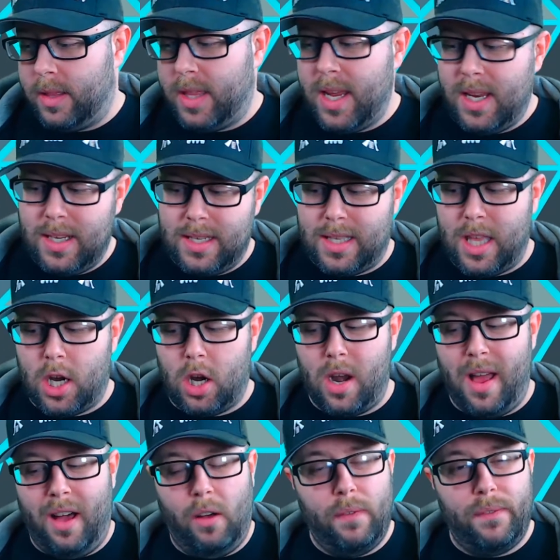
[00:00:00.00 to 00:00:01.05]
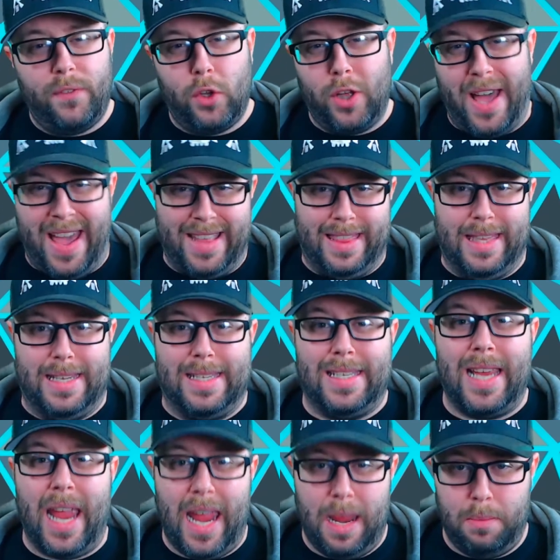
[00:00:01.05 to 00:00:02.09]
things that are helpful at the
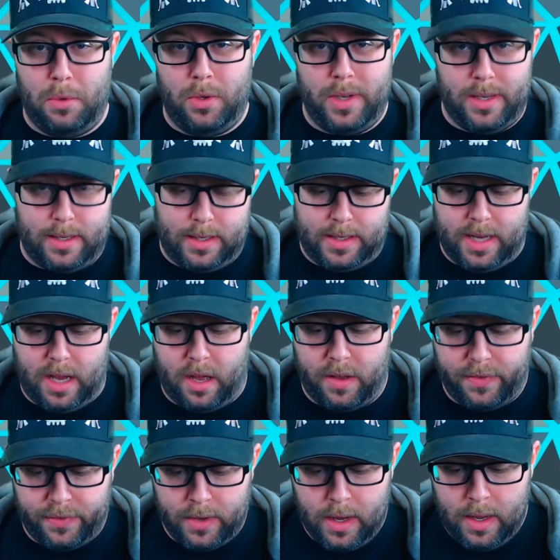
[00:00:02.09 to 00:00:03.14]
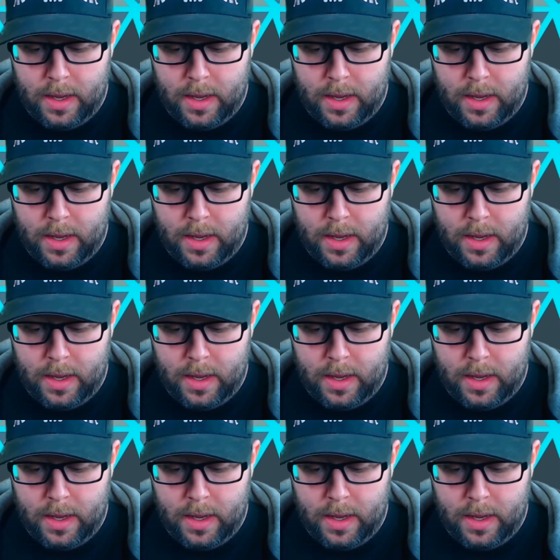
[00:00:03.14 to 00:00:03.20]
table itself.